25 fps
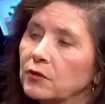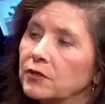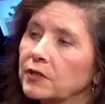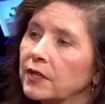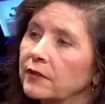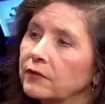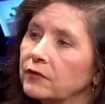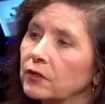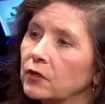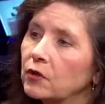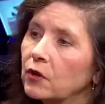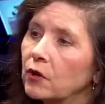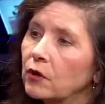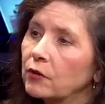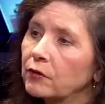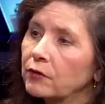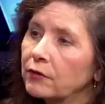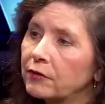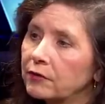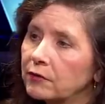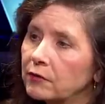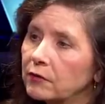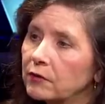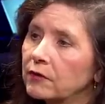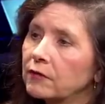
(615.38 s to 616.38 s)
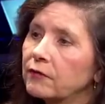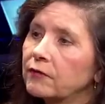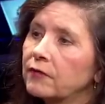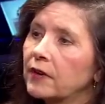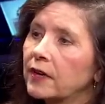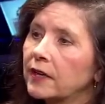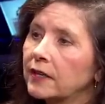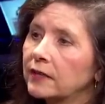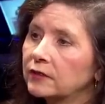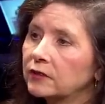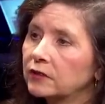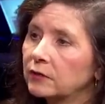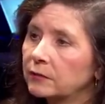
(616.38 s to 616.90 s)
is they have to go through the
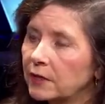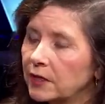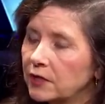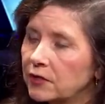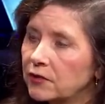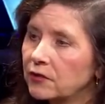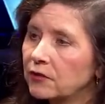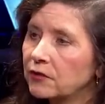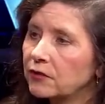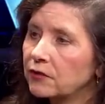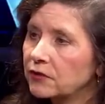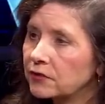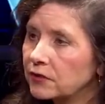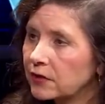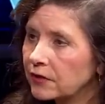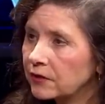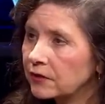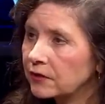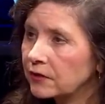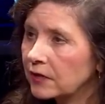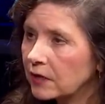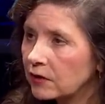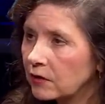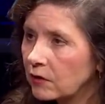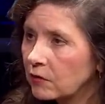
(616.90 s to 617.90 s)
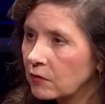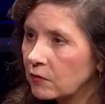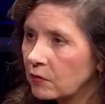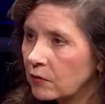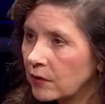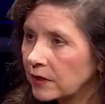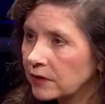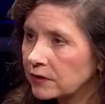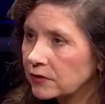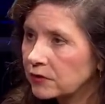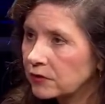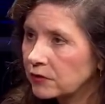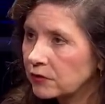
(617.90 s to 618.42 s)
file to make sure there's nothing they don't
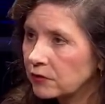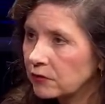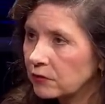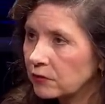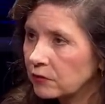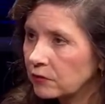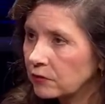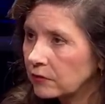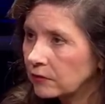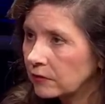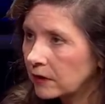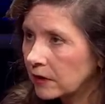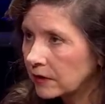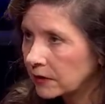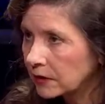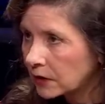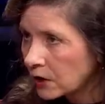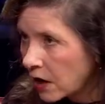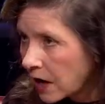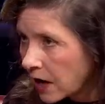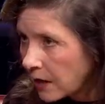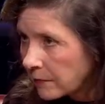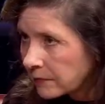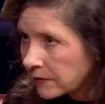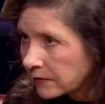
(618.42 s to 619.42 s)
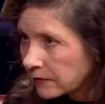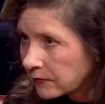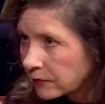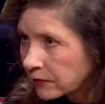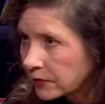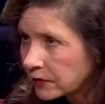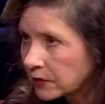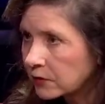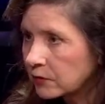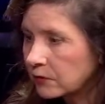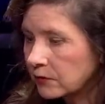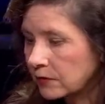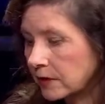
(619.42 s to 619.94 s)
want to copy for
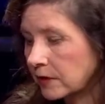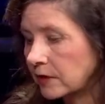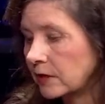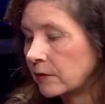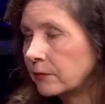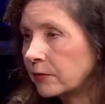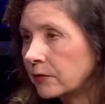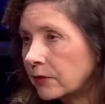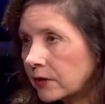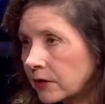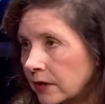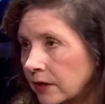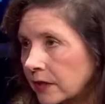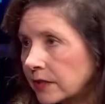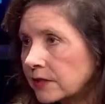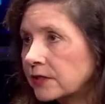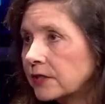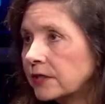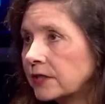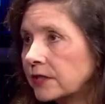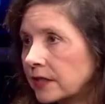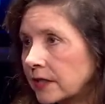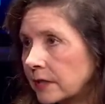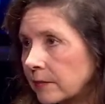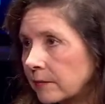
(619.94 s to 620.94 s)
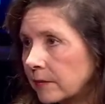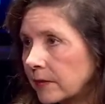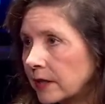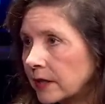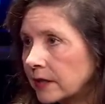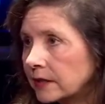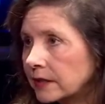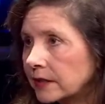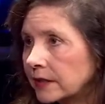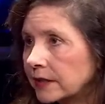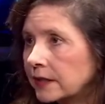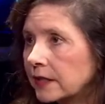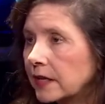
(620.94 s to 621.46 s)
you, and then they put it on a CD and
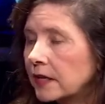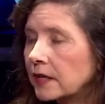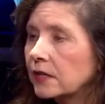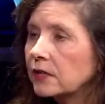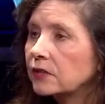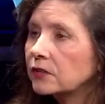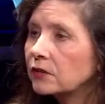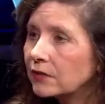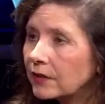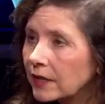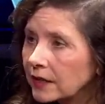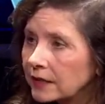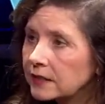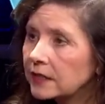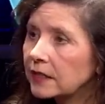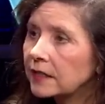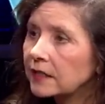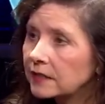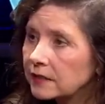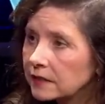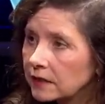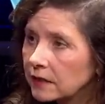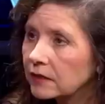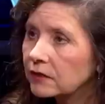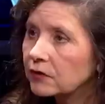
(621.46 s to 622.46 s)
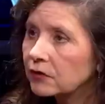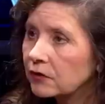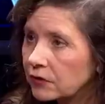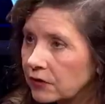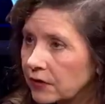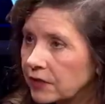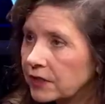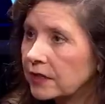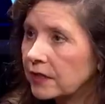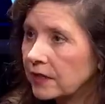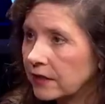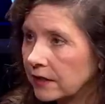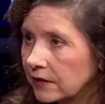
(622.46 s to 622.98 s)
mail it. So that takes a
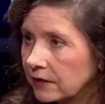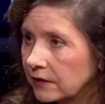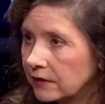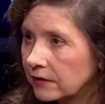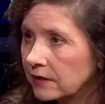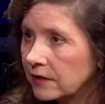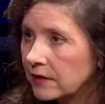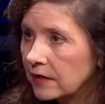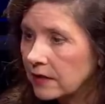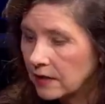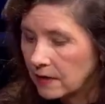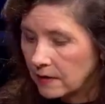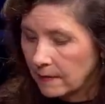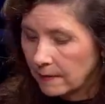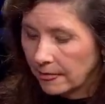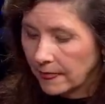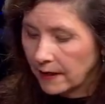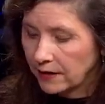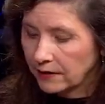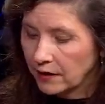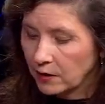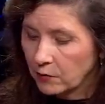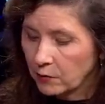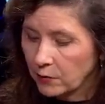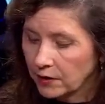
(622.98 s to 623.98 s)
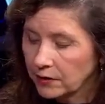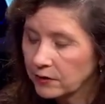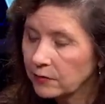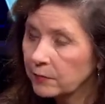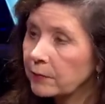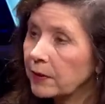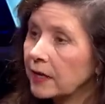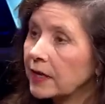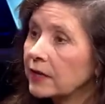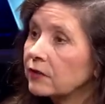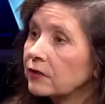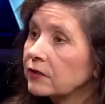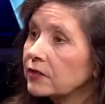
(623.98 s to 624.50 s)
good year. They want to
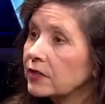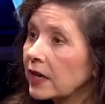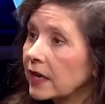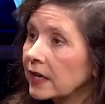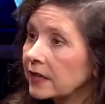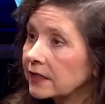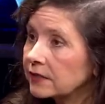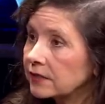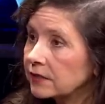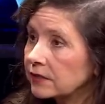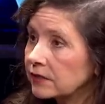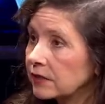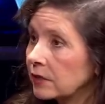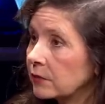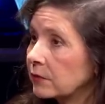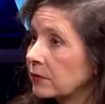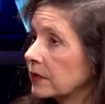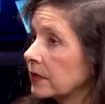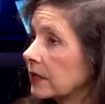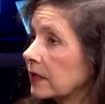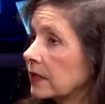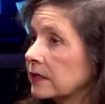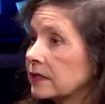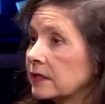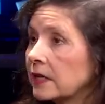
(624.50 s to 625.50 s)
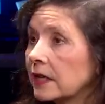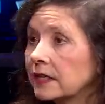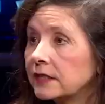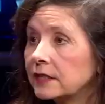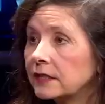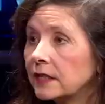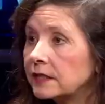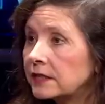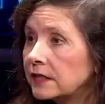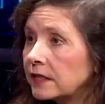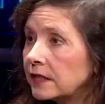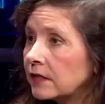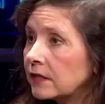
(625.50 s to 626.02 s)
pay their taxes. They want to get a tax
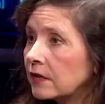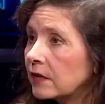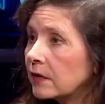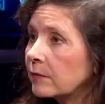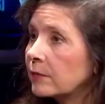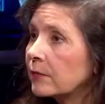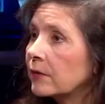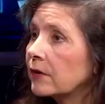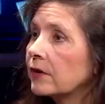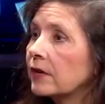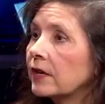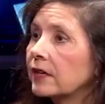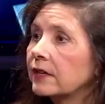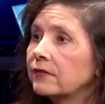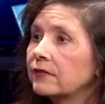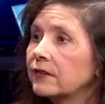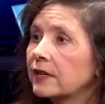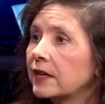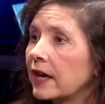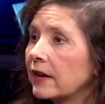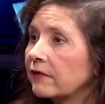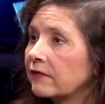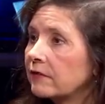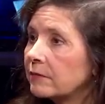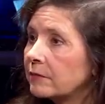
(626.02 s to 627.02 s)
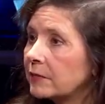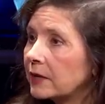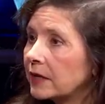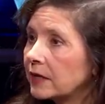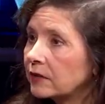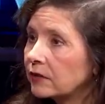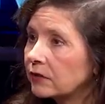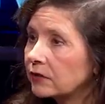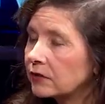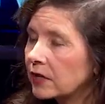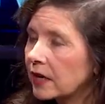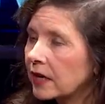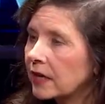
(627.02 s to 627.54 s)
ID number, and if they haven't paid
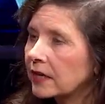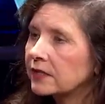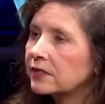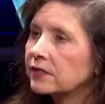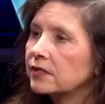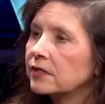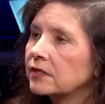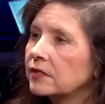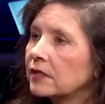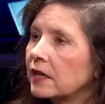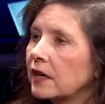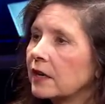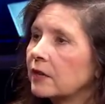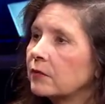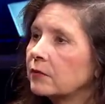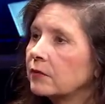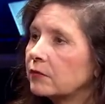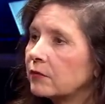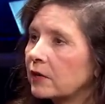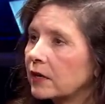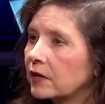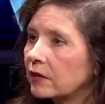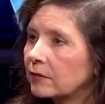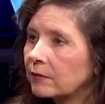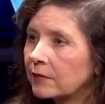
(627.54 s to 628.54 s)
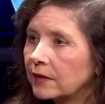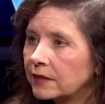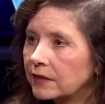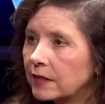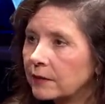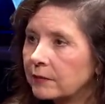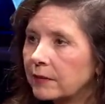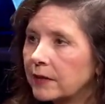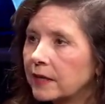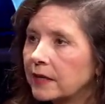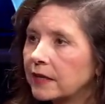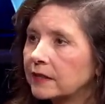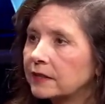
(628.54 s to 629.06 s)
their taxes, I would recommend they
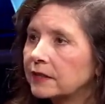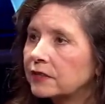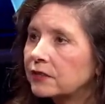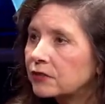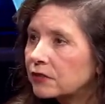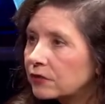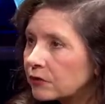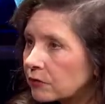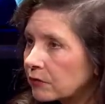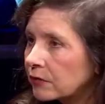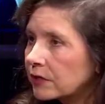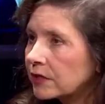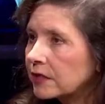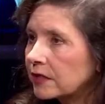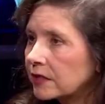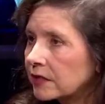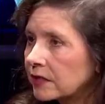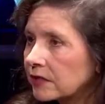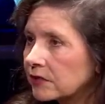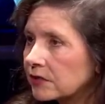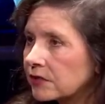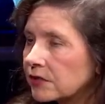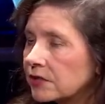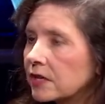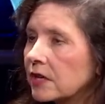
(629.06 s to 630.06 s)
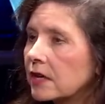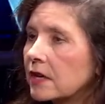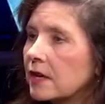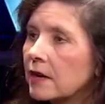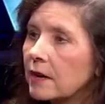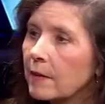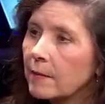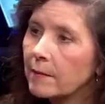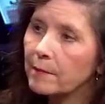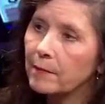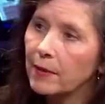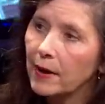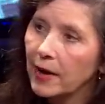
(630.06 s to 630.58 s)
pay at least 3 years
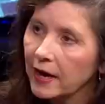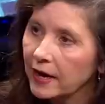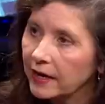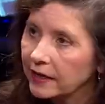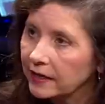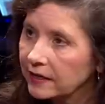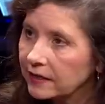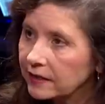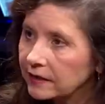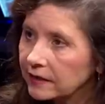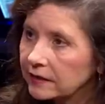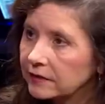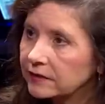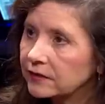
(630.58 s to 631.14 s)
back,